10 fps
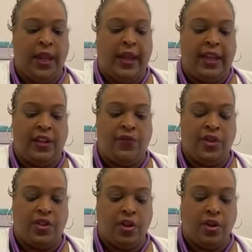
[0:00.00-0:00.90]
And if it
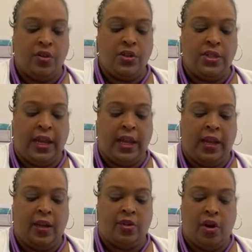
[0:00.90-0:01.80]
turns
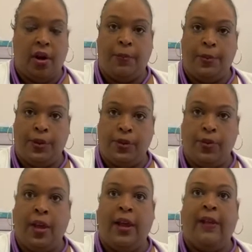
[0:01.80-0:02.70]
a dark
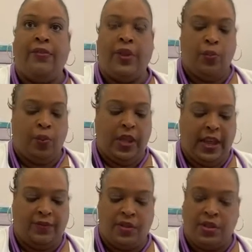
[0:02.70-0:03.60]
blue, then we
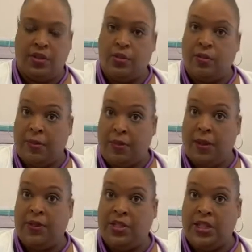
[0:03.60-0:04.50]
have to assume that
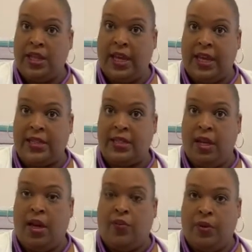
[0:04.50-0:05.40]
maybe she has
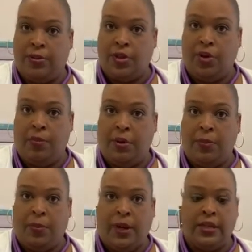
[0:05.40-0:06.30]
ruptured her
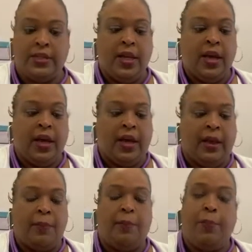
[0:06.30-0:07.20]
membranes.
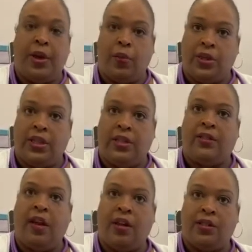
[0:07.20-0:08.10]
But with this,
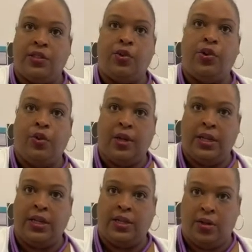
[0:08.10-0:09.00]
also urine
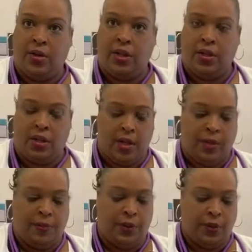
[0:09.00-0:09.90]
can turn it
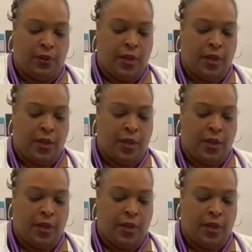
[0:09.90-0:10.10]
blue.